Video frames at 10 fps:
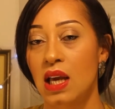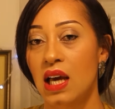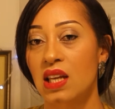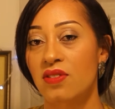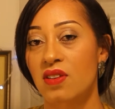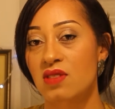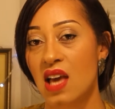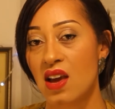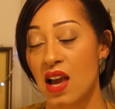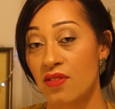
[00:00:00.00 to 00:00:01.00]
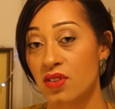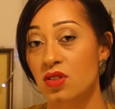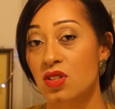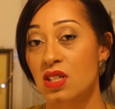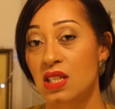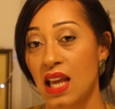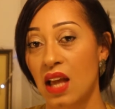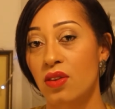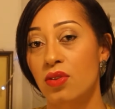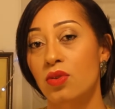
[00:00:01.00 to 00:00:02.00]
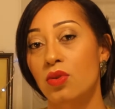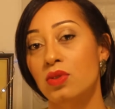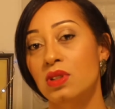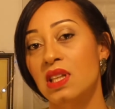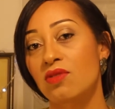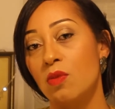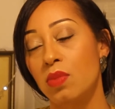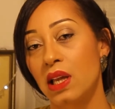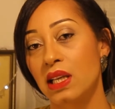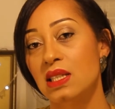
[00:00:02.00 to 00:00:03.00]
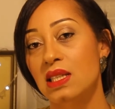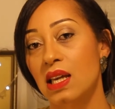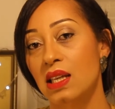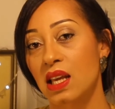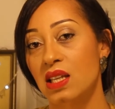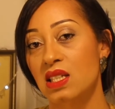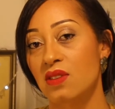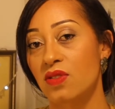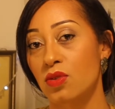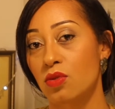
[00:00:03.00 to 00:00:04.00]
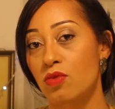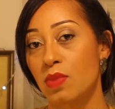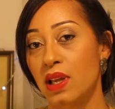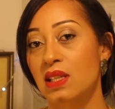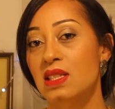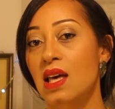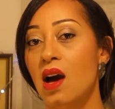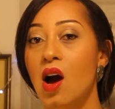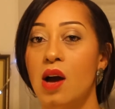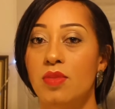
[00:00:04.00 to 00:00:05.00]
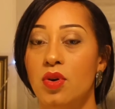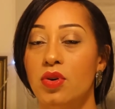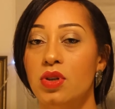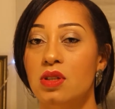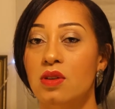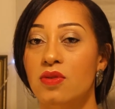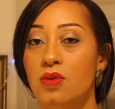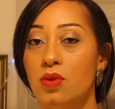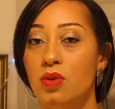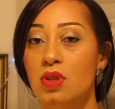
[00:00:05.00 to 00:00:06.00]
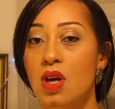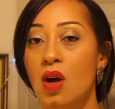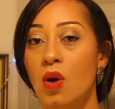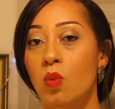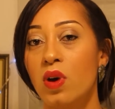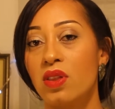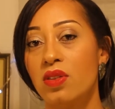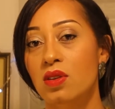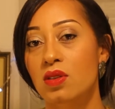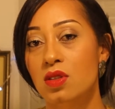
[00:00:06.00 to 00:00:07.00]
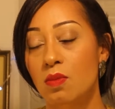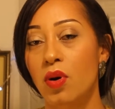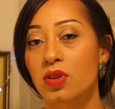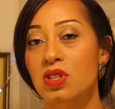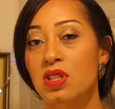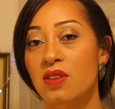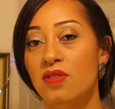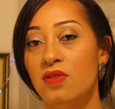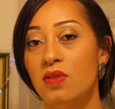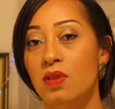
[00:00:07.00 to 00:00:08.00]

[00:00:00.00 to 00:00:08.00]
And if there is evidence to negate the thought, then replace that negative thought, replace that I'm not good enough thought with some positive